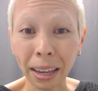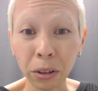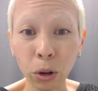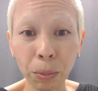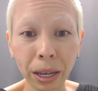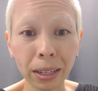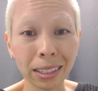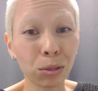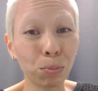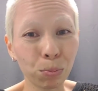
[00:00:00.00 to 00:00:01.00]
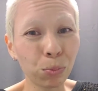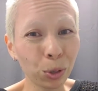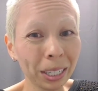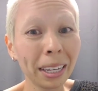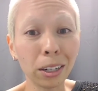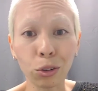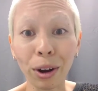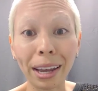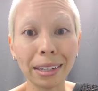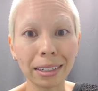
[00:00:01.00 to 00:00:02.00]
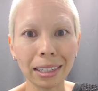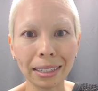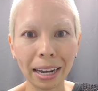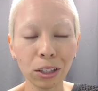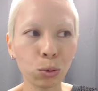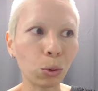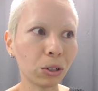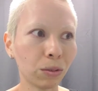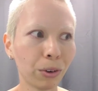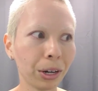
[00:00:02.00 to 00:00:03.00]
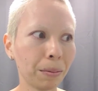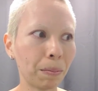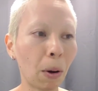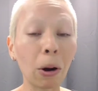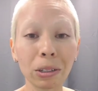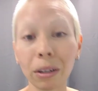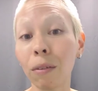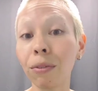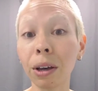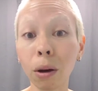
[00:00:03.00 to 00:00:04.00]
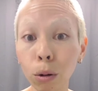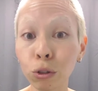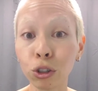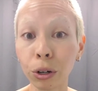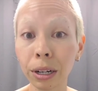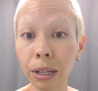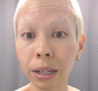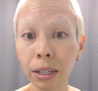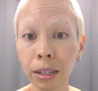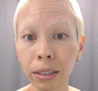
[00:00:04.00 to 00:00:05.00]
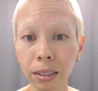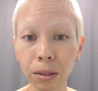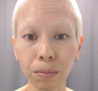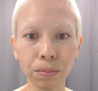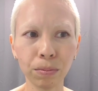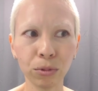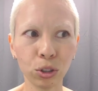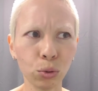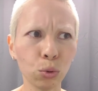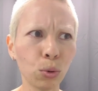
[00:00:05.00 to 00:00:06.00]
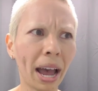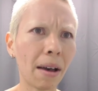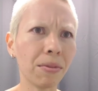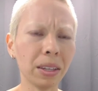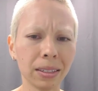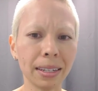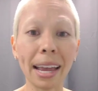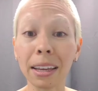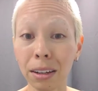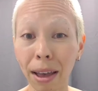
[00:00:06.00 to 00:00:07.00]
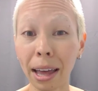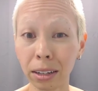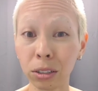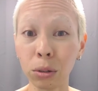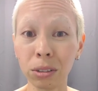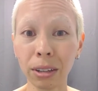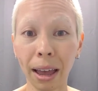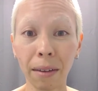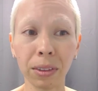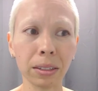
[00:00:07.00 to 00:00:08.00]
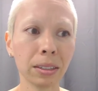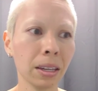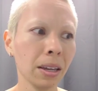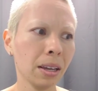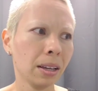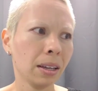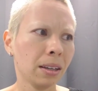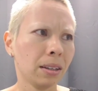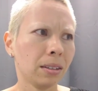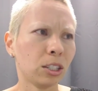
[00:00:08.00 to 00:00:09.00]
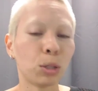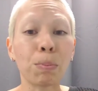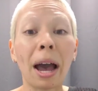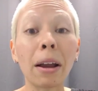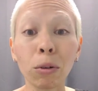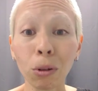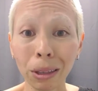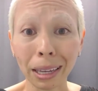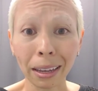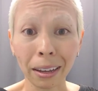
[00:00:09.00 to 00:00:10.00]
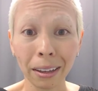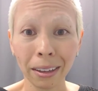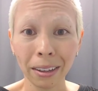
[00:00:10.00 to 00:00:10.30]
cycle, because it's pretty ingrained in the dance world. It's very part of the culture to have this negative attitude, to have this spiraling